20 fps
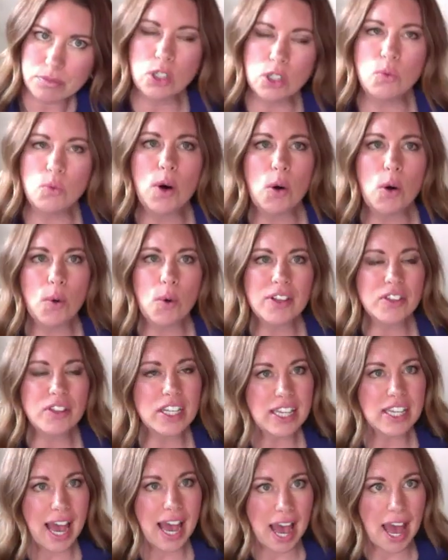Well, one thing
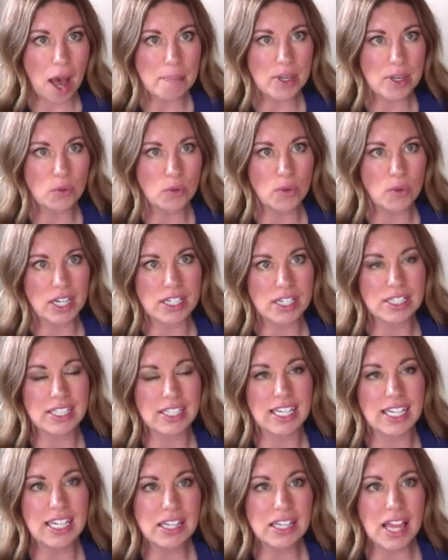that happened was
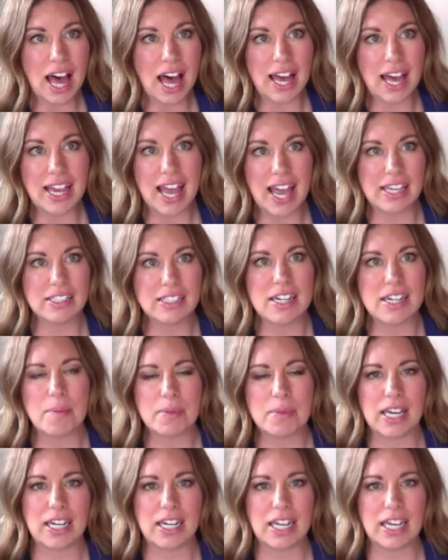Eli ended up
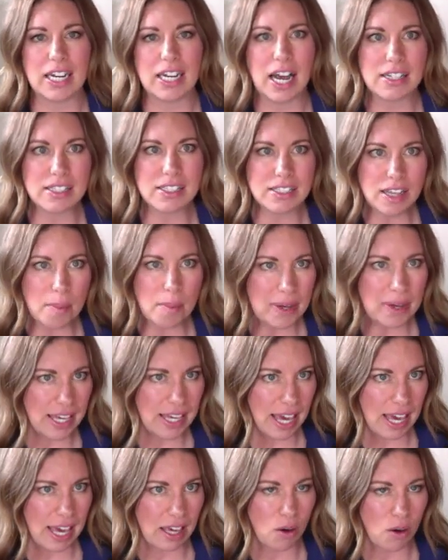getting a stomach
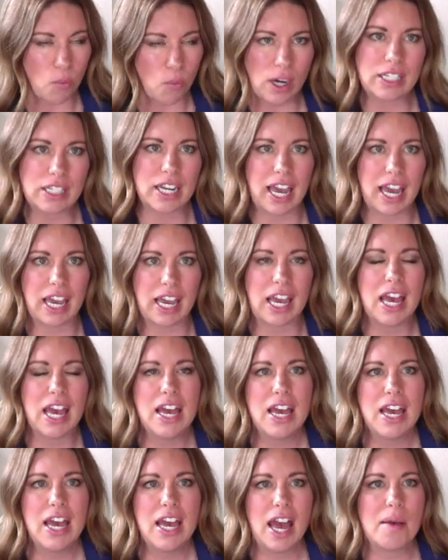ache one day.
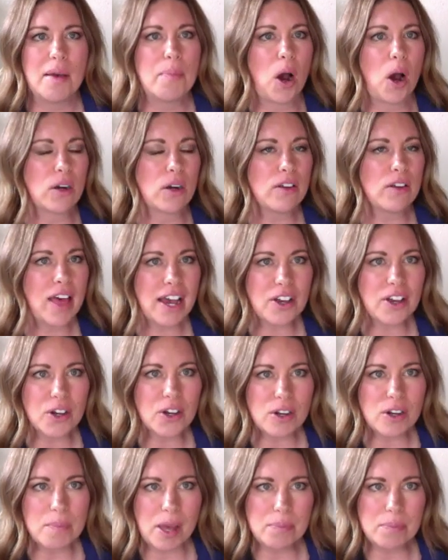And part of that could
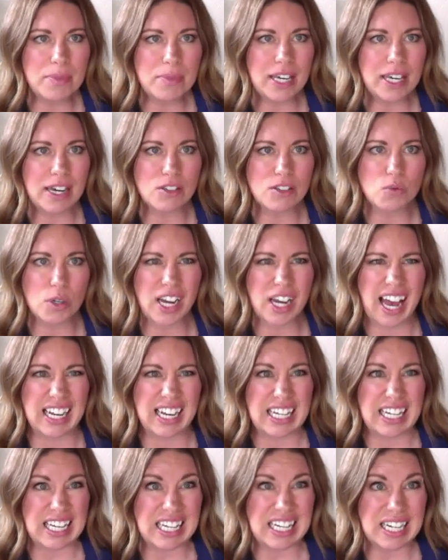have been because we're kind
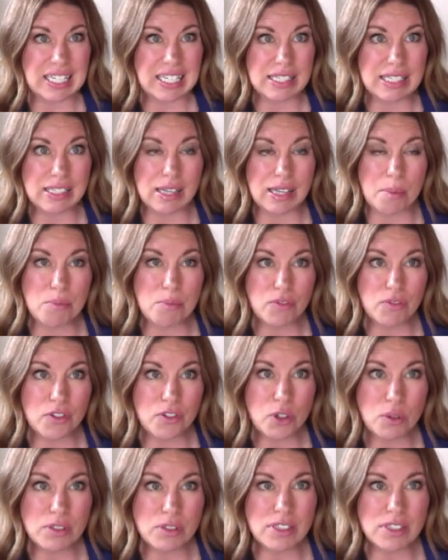of eating some
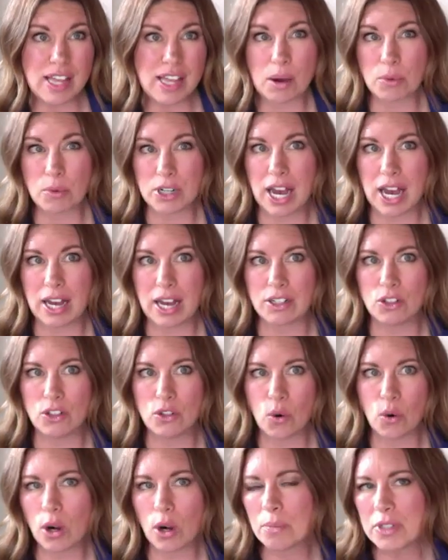foods that we're not
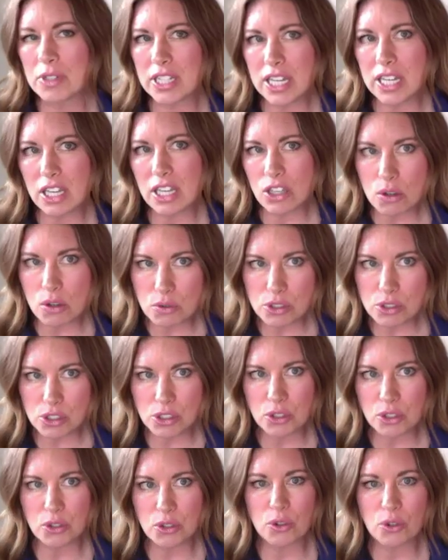normally used
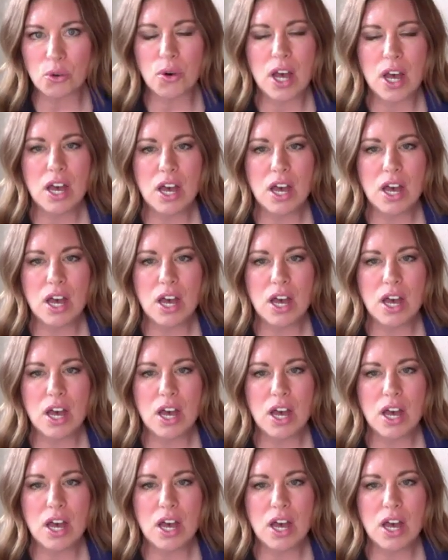to.